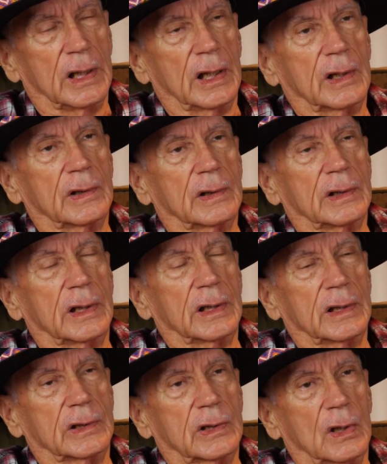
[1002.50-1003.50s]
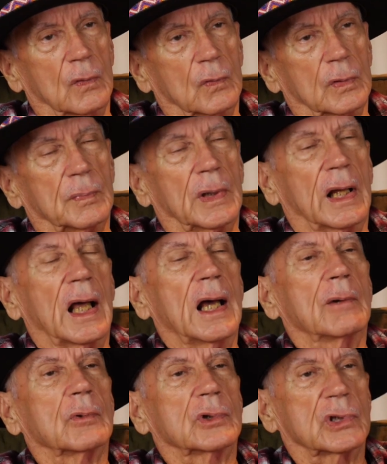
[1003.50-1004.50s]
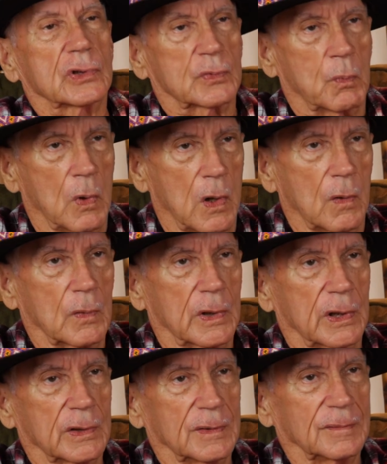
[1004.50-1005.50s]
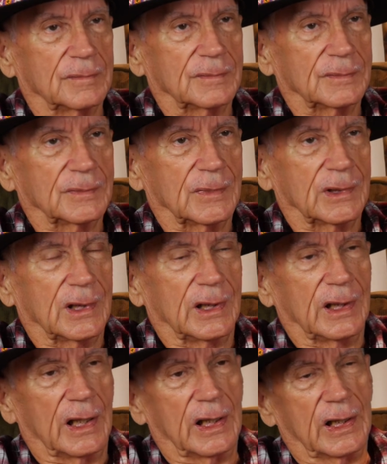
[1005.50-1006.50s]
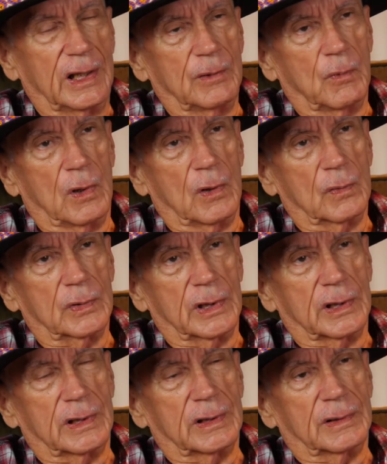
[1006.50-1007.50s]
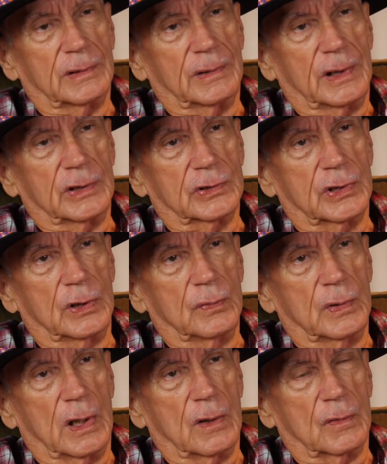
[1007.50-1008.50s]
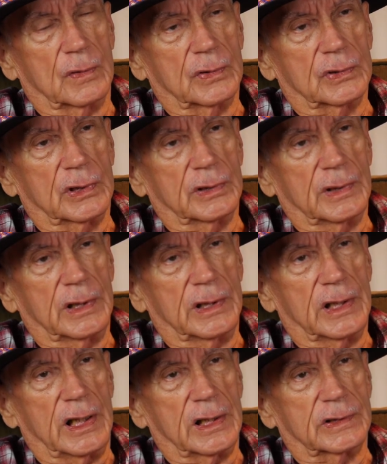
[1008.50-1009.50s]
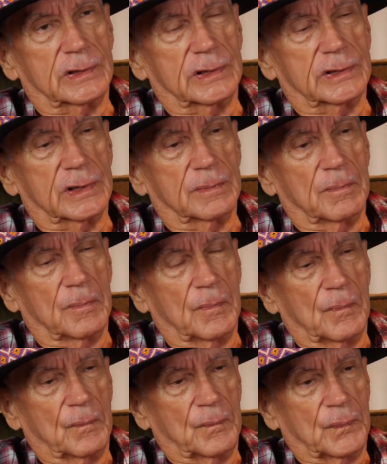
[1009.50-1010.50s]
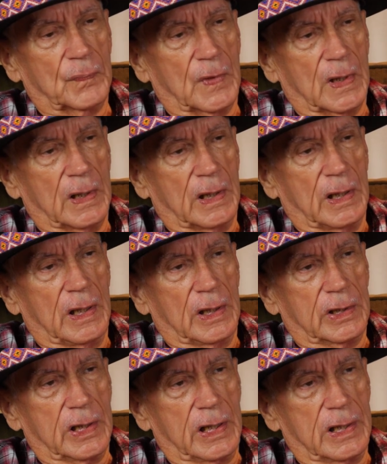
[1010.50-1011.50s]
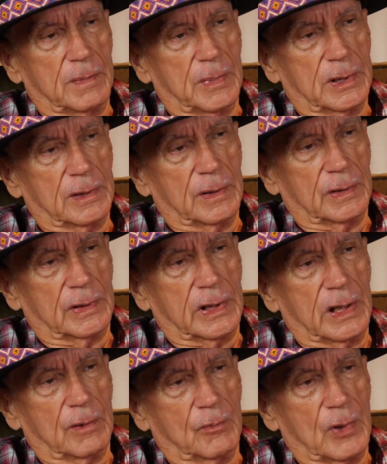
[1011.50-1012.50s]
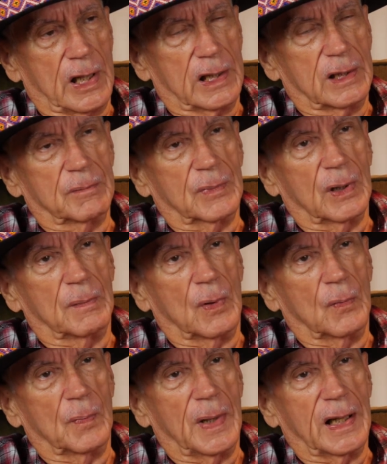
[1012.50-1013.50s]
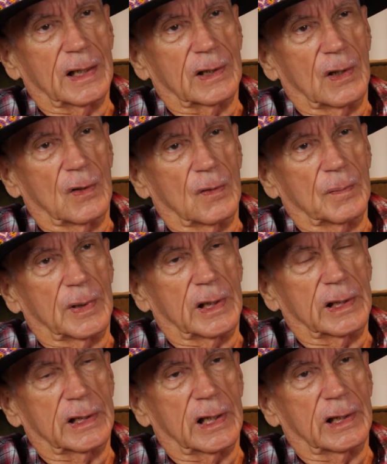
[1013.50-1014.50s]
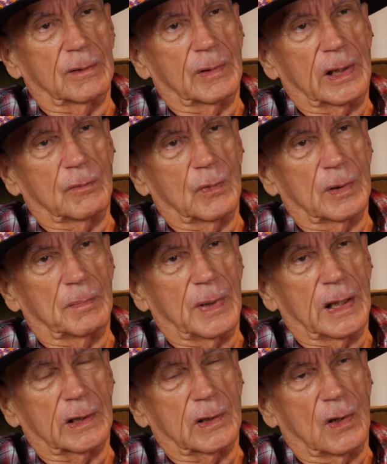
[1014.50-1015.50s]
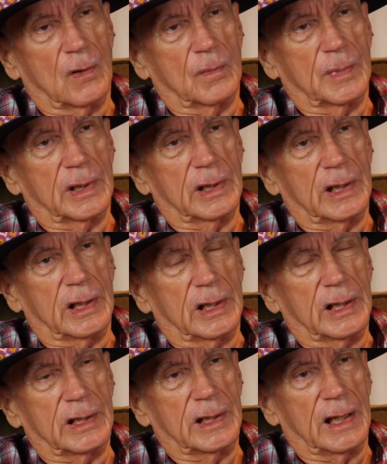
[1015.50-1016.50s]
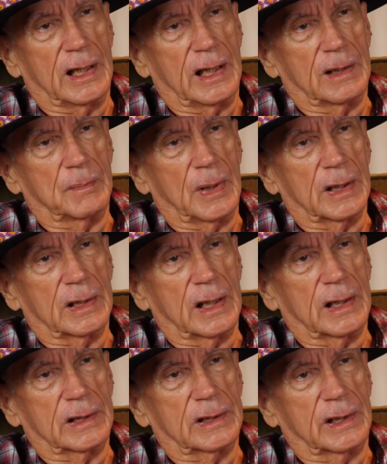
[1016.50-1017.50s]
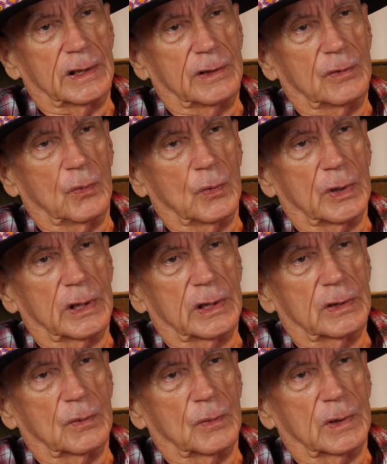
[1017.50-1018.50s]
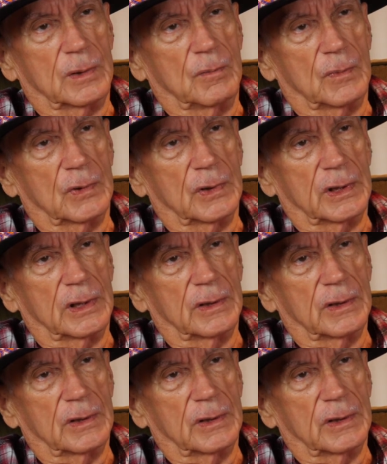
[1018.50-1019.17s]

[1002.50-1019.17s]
And then he told them that I would just walk. And he walked, and his 2 daughters in Texas came and kept writing him, come on back home. And he went back home, and he died about 1920, 21.